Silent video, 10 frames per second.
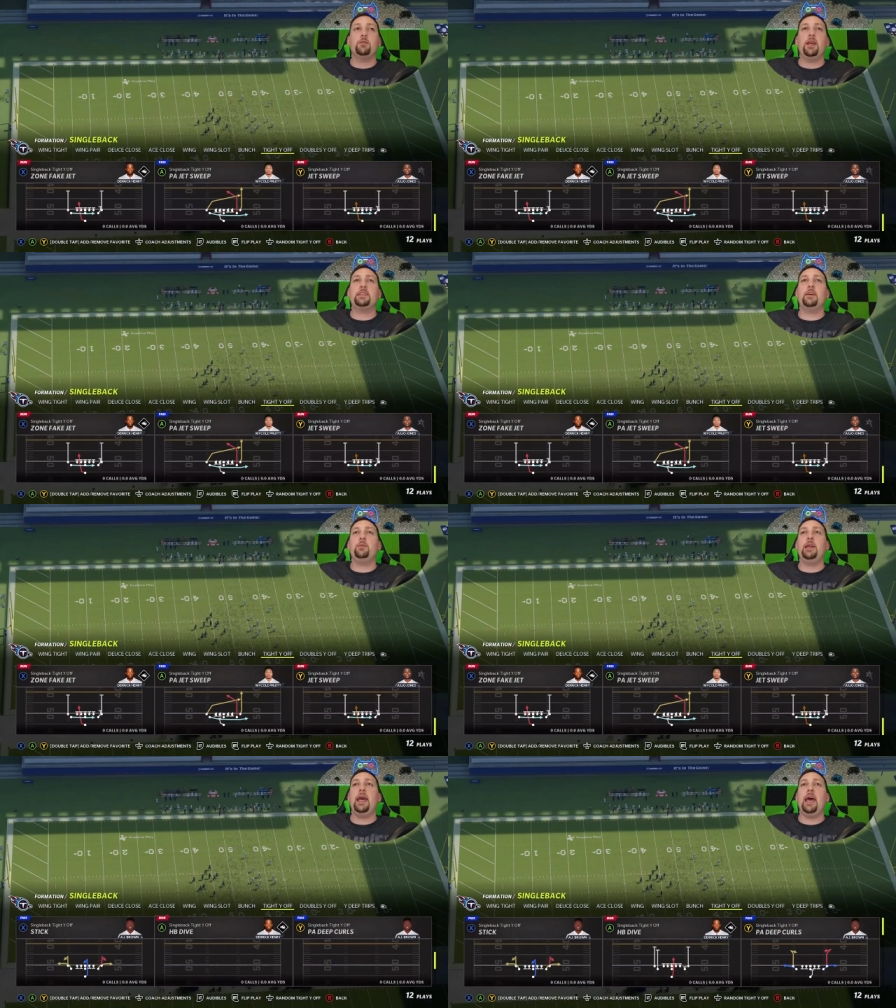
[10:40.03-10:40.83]
So next
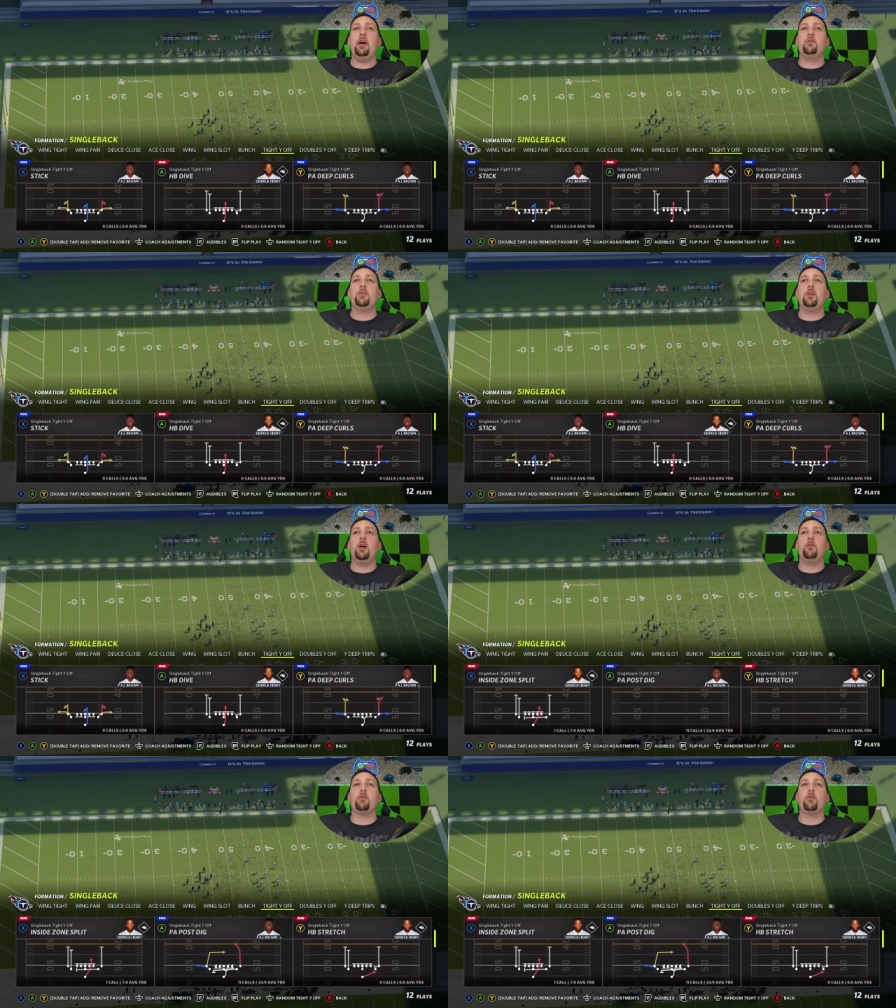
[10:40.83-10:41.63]
up we have
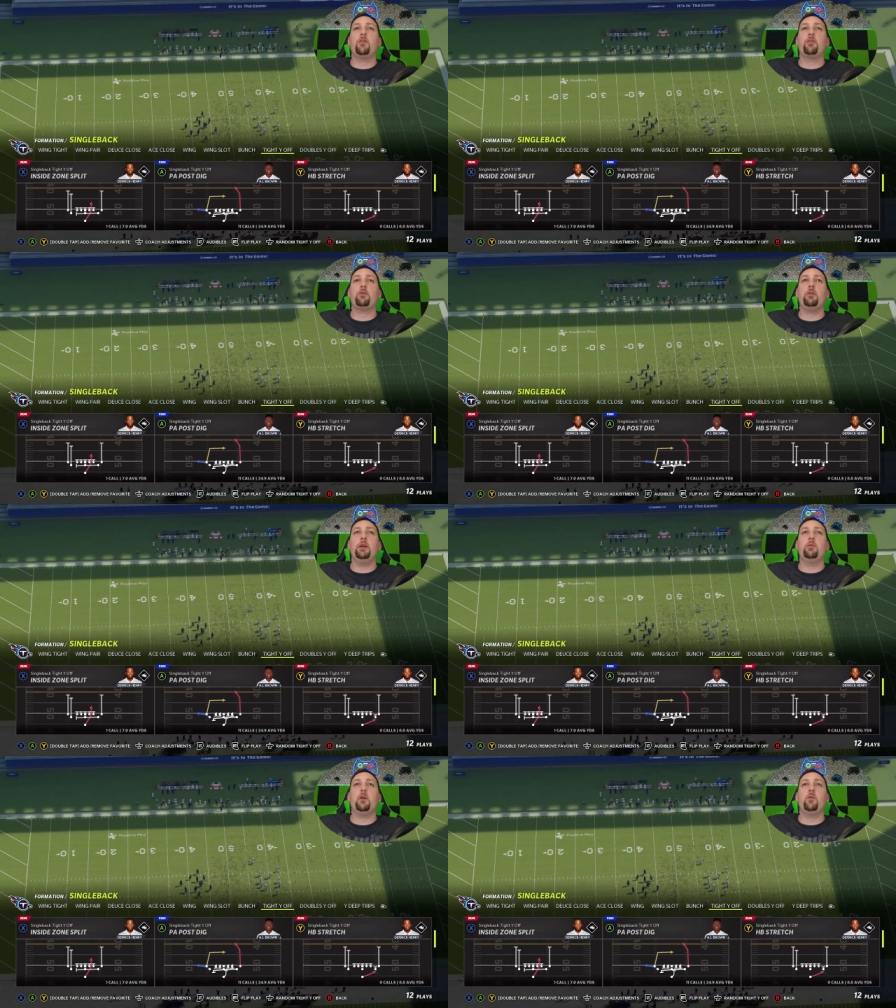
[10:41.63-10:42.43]
cover
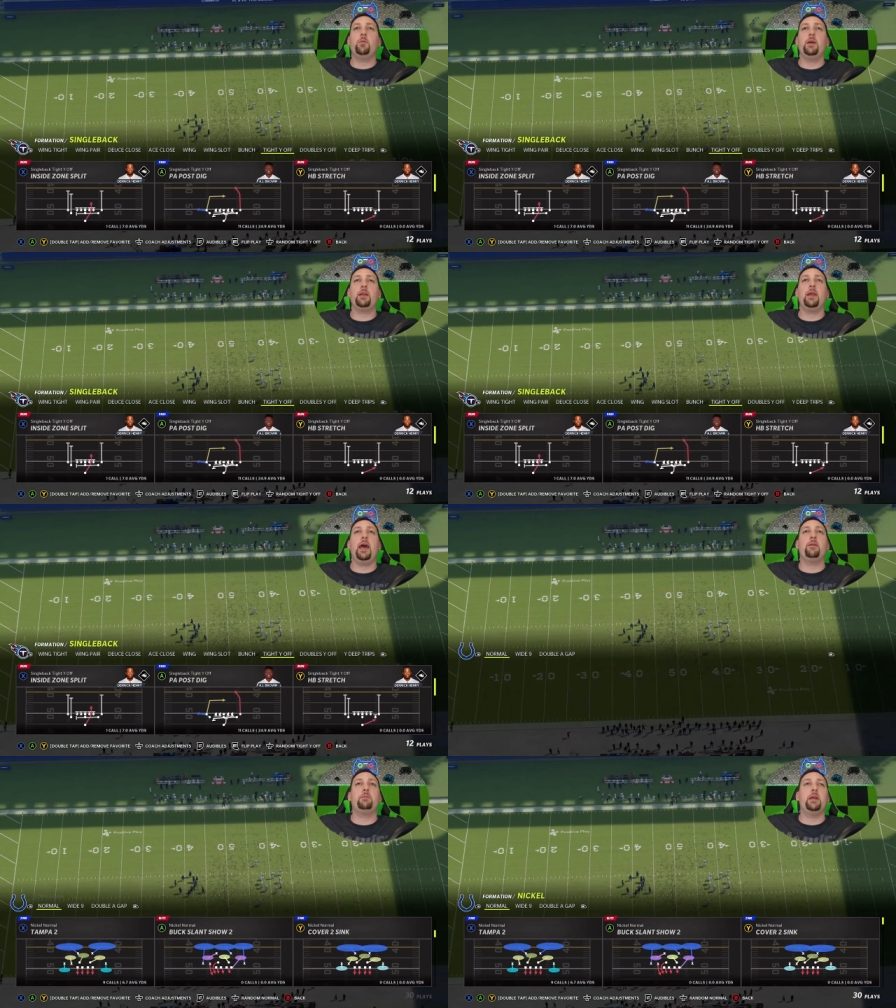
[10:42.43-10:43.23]
3. We're going to pick
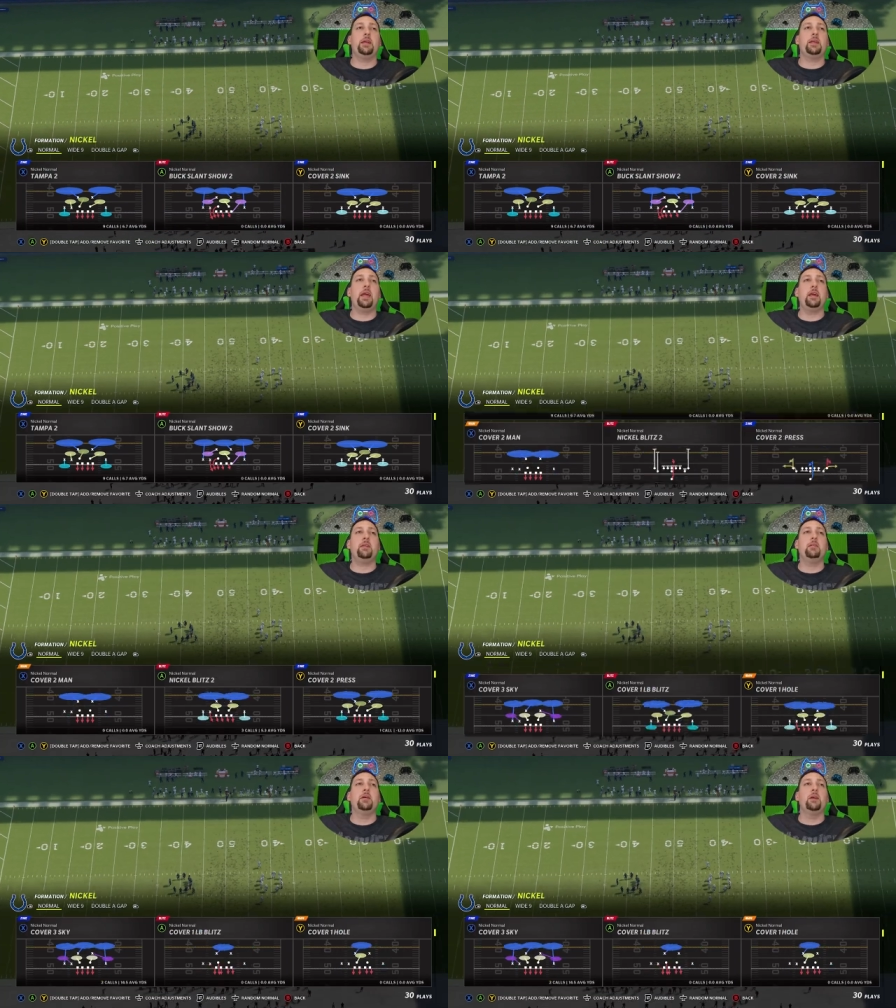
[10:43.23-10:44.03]
that play again,